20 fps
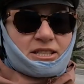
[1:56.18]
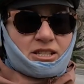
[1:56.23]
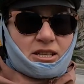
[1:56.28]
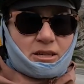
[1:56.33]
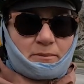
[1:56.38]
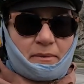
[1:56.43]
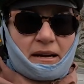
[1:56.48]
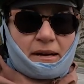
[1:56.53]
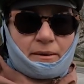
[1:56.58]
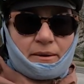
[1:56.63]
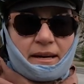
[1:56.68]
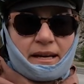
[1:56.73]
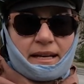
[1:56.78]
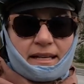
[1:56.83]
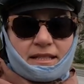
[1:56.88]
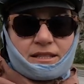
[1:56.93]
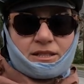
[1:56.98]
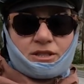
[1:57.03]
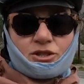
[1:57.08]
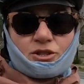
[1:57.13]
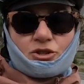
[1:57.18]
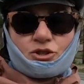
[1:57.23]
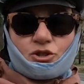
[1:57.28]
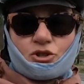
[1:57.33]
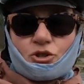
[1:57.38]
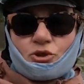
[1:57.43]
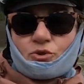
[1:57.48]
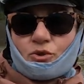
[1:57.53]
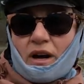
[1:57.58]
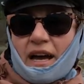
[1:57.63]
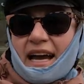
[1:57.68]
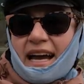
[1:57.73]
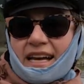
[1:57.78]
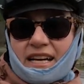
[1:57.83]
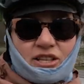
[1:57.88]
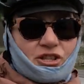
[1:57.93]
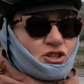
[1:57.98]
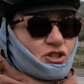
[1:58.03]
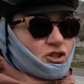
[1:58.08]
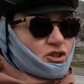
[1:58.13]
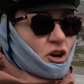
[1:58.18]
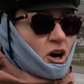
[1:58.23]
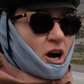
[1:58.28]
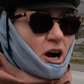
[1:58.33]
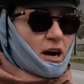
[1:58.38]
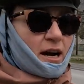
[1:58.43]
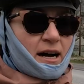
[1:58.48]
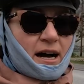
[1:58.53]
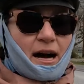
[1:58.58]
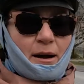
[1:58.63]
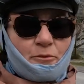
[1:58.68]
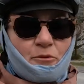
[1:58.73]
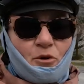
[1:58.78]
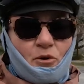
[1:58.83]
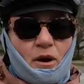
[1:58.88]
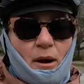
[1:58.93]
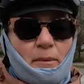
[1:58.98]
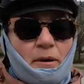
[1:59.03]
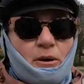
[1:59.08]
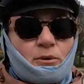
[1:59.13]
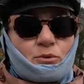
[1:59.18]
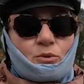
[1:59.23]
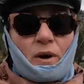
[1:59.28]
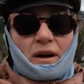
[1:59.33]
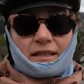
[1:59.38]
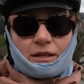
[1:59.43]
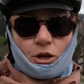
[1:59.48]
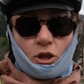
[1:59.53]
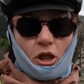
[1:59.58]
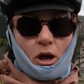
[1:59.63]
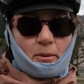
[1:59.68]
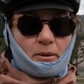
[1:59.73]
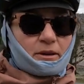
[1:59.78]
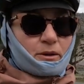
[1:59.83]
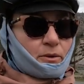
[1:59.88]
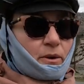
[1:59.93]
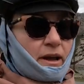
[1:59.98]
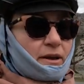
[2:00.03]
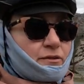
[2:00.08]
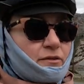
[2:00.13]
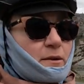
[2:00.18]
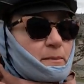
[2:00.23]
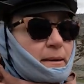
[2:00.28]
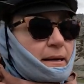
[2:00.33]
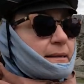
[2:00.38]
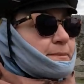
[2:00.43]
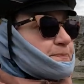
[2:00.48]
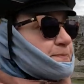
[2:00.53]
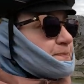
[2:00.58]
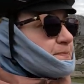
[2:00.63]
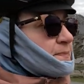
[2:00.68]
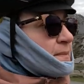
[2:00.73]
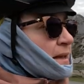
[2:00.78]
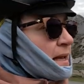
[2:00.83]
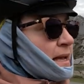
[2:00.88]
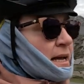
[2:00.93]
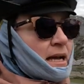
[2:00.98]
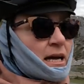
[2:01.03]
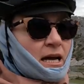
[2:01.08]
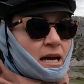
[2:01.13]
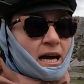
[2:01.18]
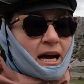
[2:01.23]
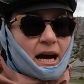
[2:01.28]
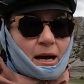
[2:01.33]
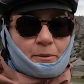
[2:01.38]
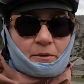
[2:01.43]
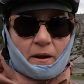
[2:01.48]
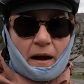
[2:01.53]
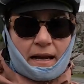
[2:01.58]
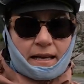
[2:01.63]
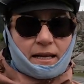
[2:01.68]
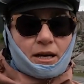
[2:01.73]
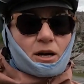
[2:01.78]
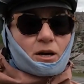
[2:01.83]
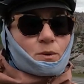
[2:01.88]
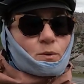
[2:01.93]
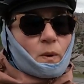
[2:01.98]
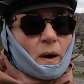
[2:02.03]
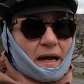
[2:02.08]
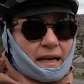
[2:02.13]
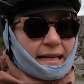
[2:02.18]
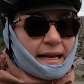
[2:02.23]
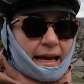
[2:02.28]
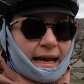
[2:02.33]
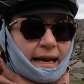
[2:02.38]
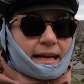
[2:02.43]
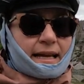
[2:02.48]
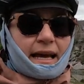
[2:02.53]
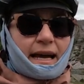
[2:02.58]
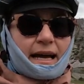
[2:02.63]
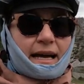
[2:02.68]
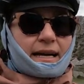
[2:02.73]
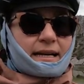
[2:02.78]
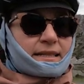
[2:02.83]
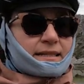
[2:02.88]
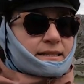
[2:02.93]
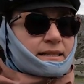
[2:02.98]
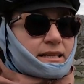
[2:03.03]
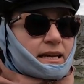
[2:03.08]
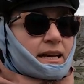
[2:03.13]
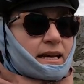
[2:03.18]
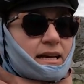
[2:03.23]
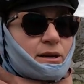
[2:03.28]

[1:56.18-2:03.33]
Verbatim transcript: inching my way into Exshaw. I'm about one kilometer away from it. I'm riding on 1A and